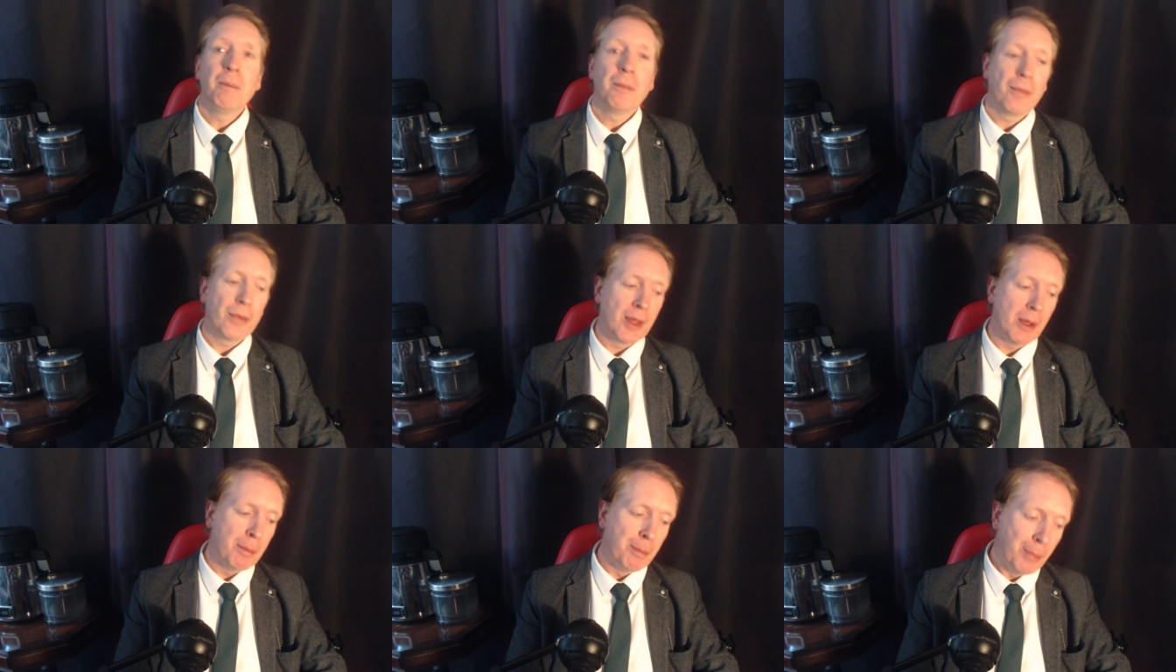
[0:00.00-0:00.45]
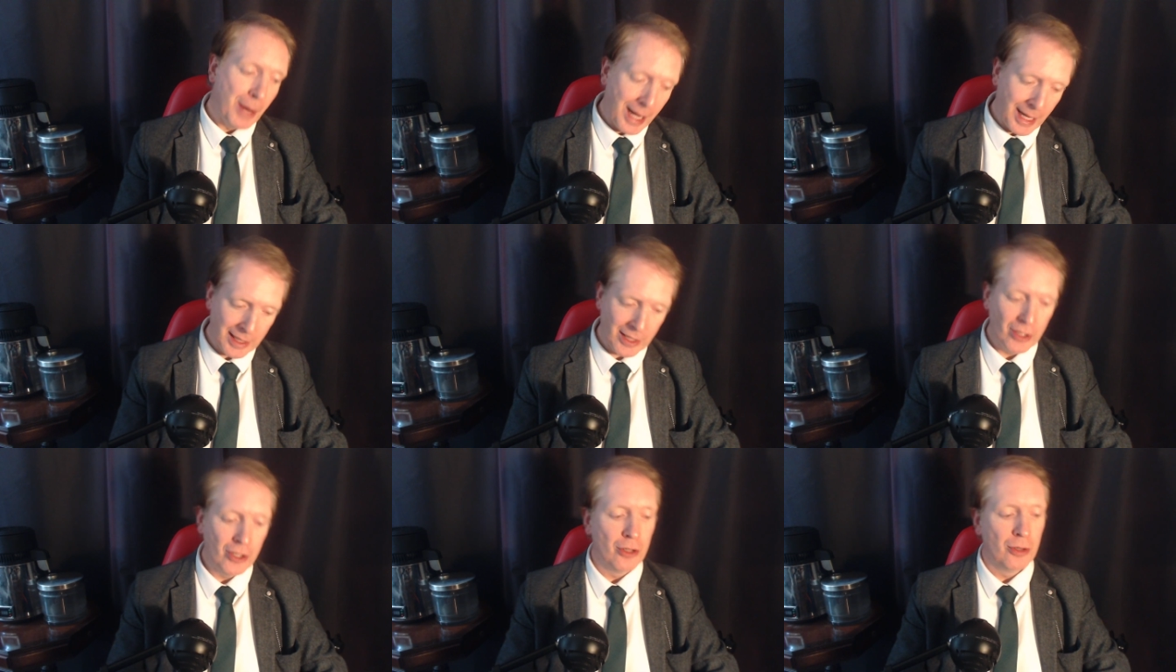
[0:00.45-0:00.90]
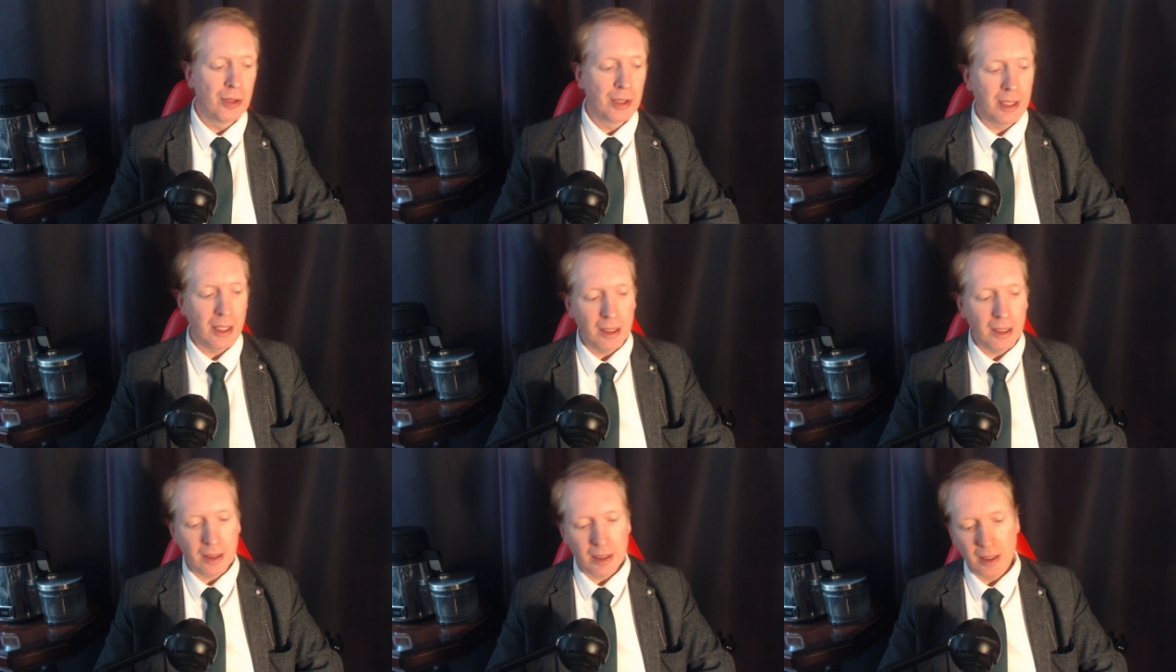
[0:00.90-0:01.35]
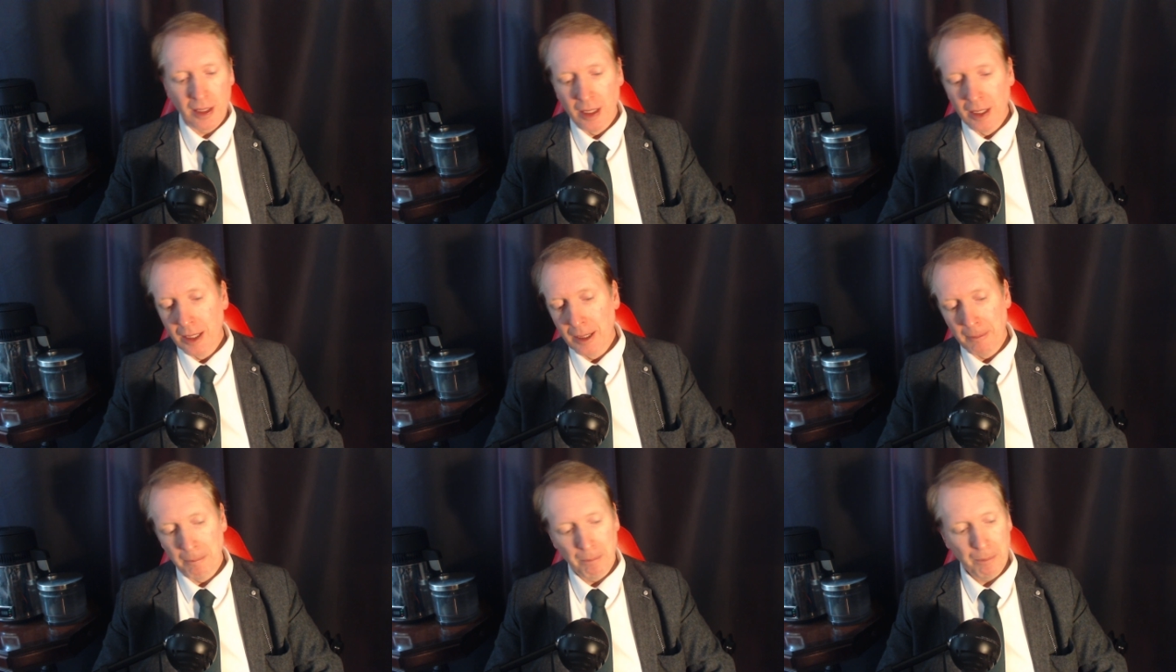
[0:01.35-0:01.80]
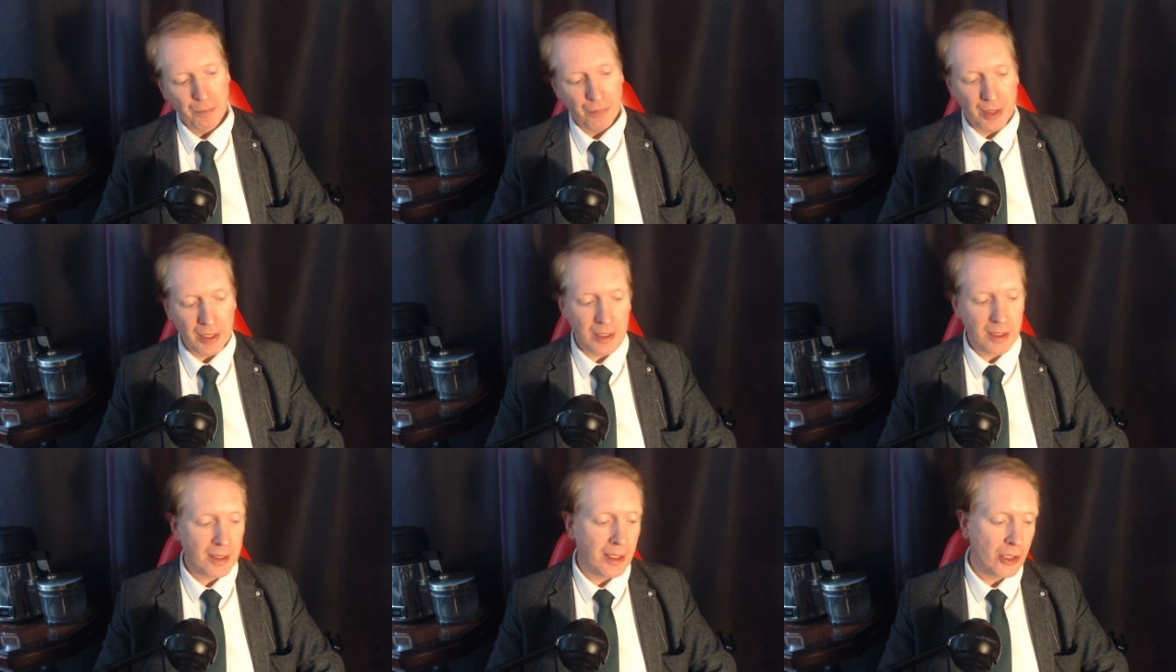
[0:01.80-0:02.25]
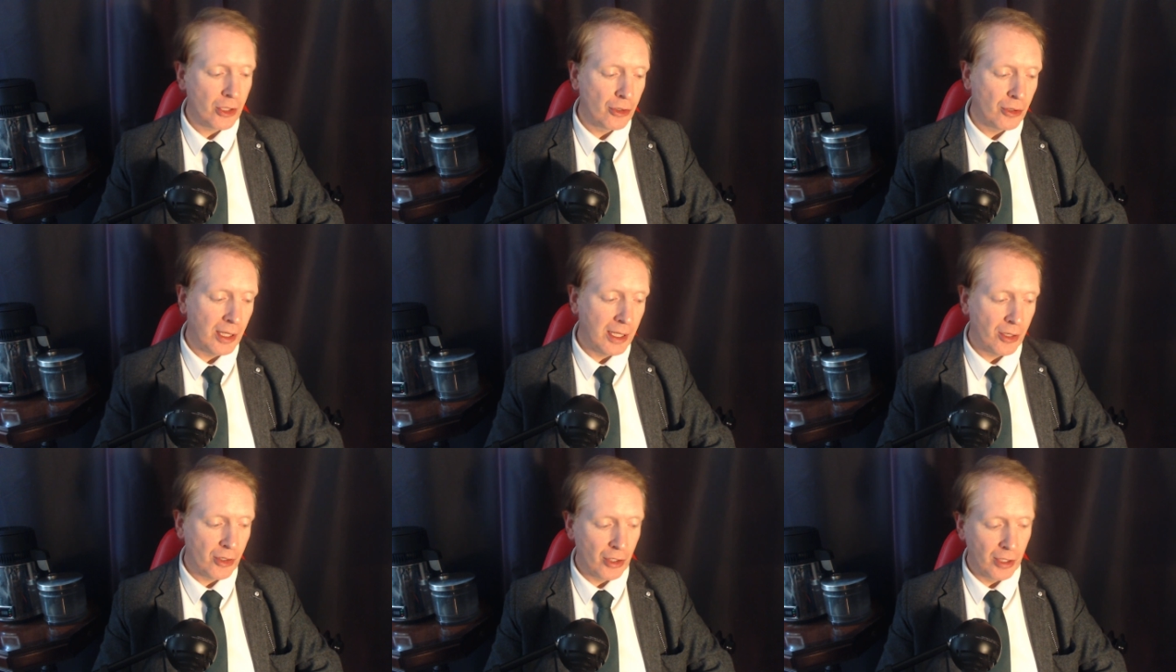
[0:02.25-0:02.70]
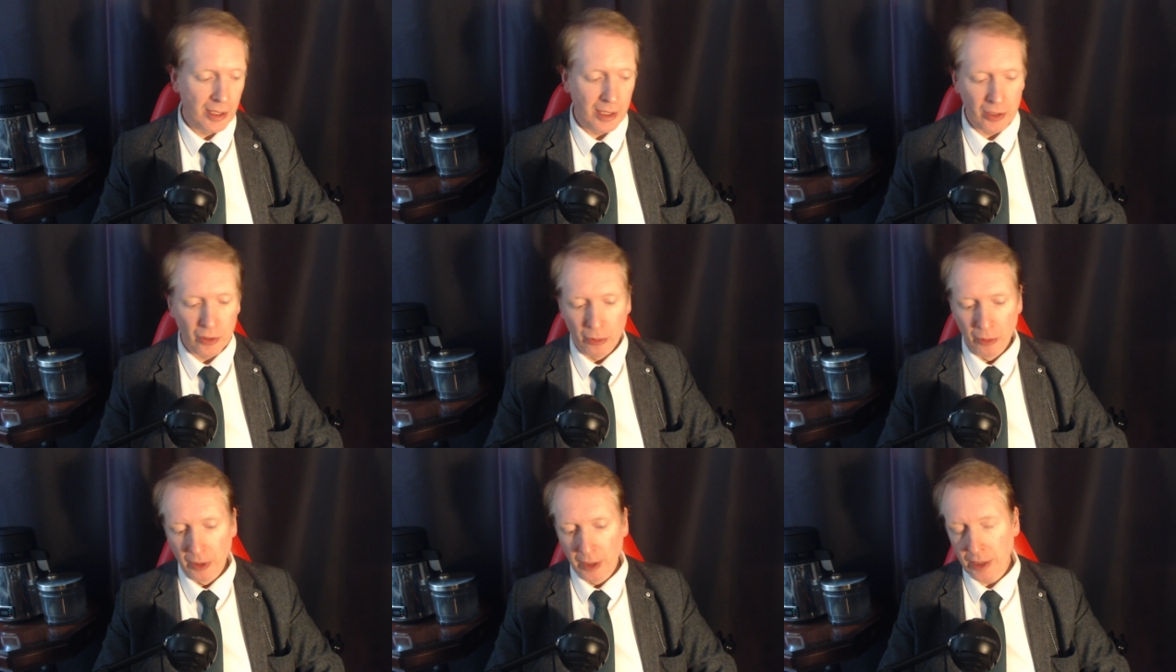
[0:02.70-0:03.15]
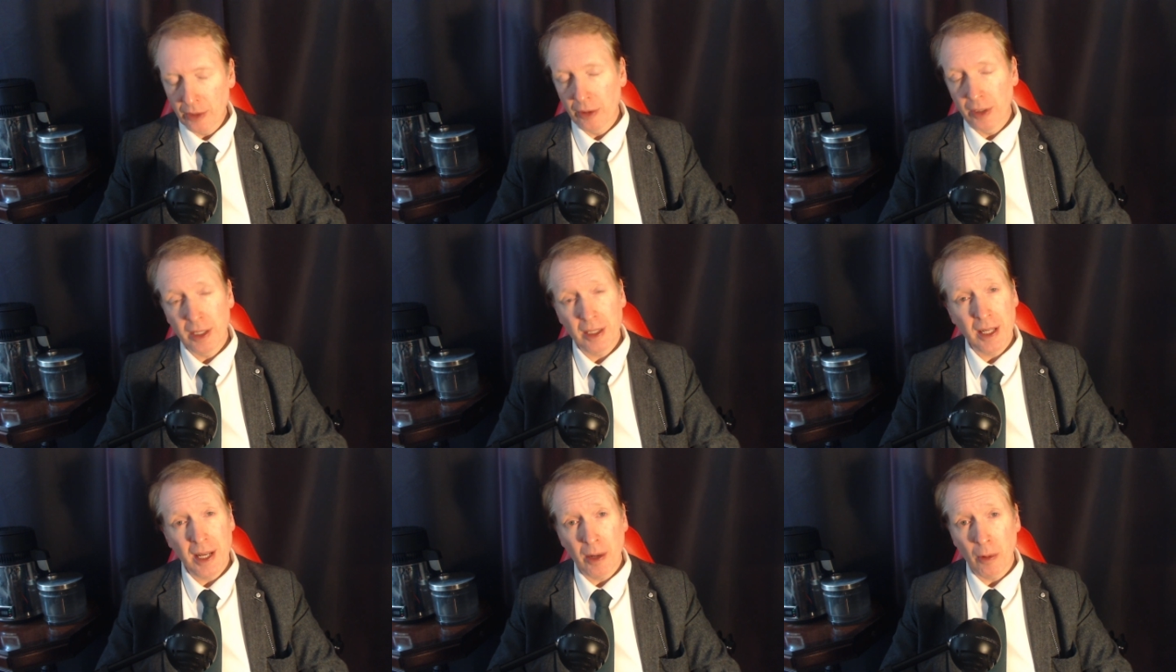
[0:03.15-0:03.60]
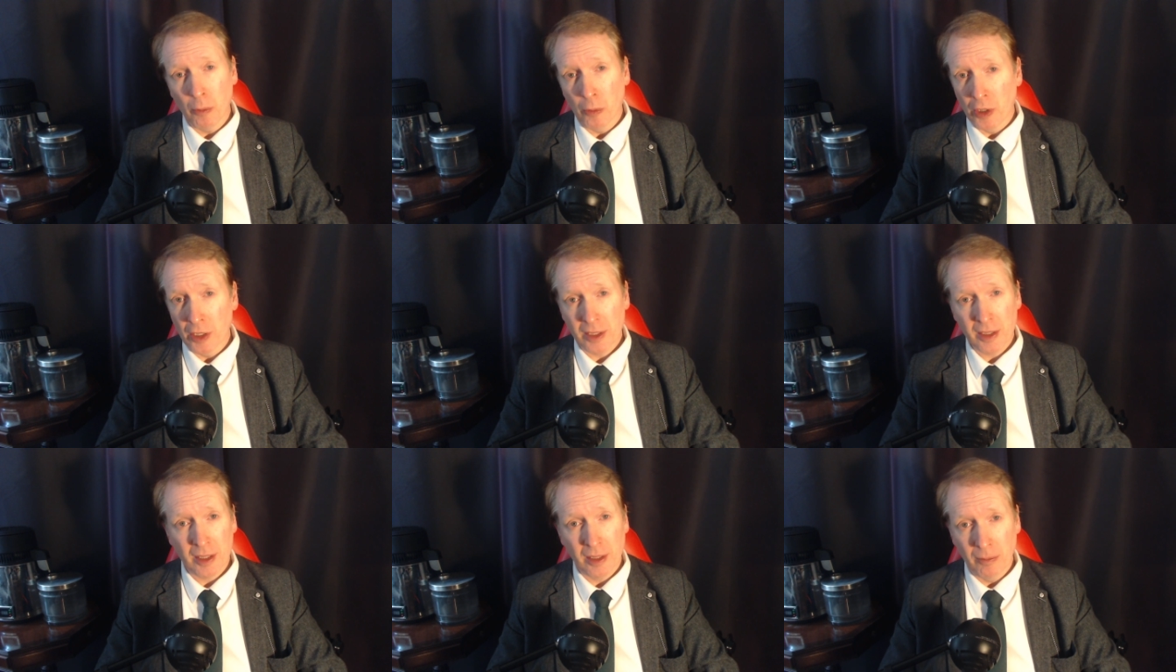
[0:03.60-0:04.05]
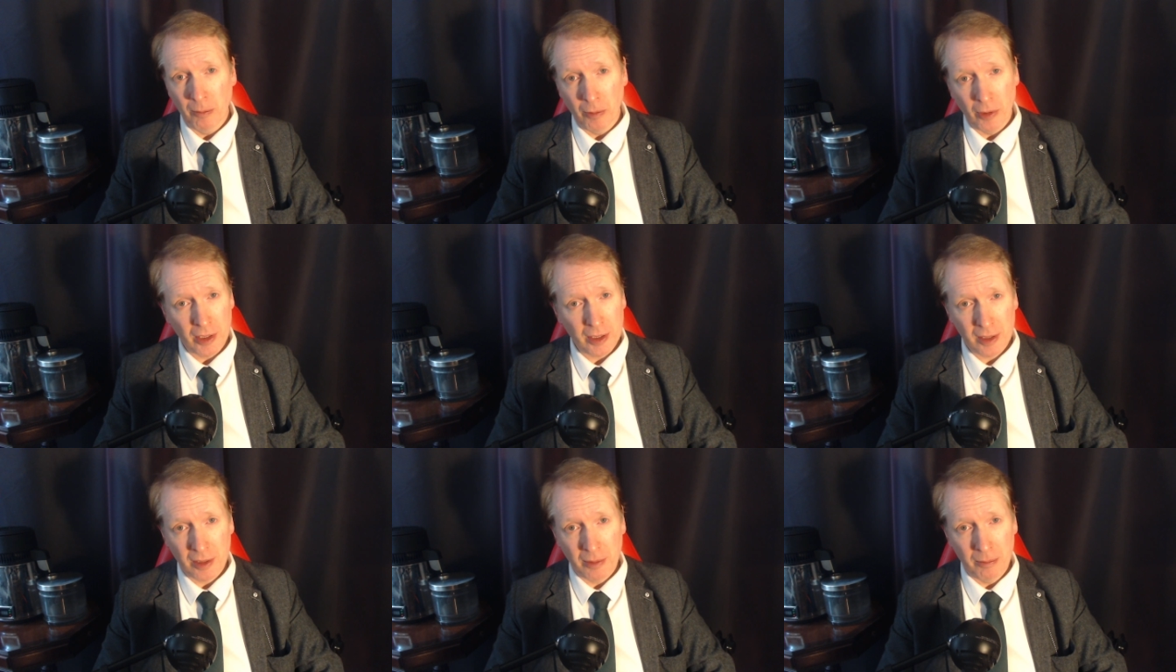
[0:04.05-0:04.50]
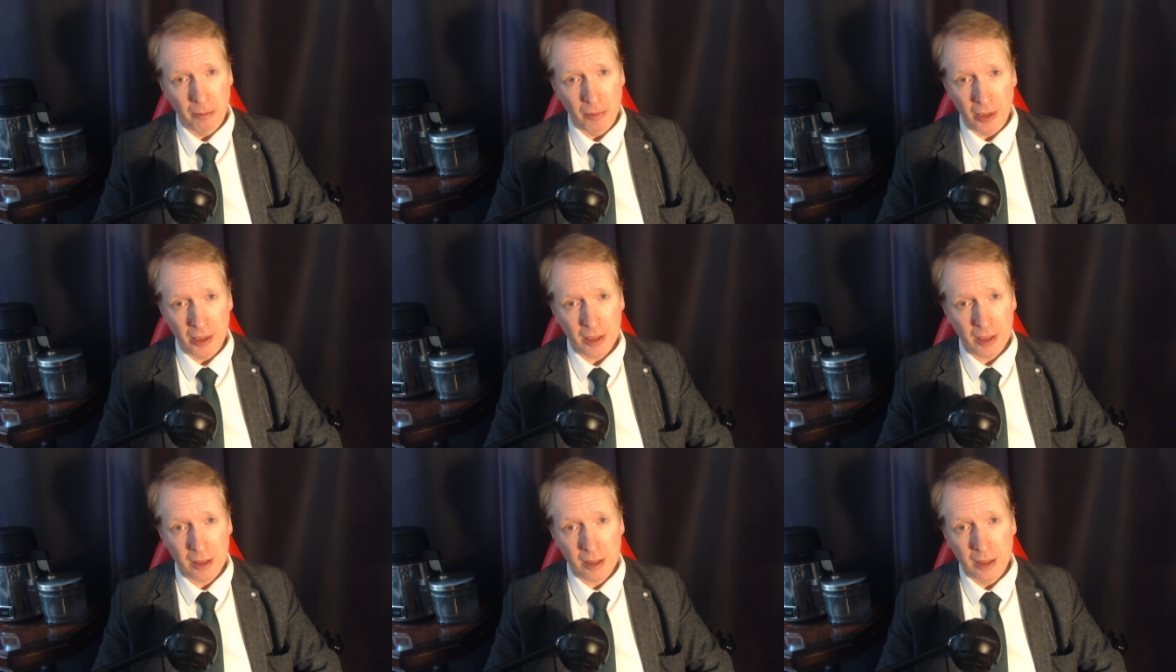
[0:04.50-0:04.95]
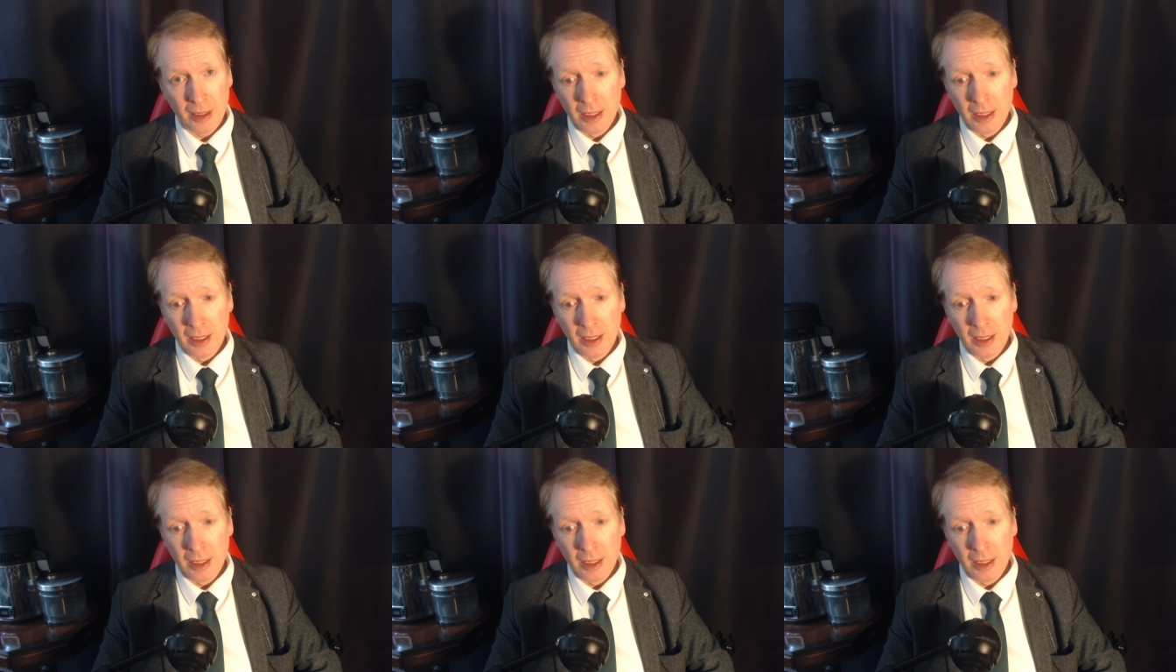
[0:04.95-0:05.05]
The bad news is this situation is only going to get worse and worse and worse.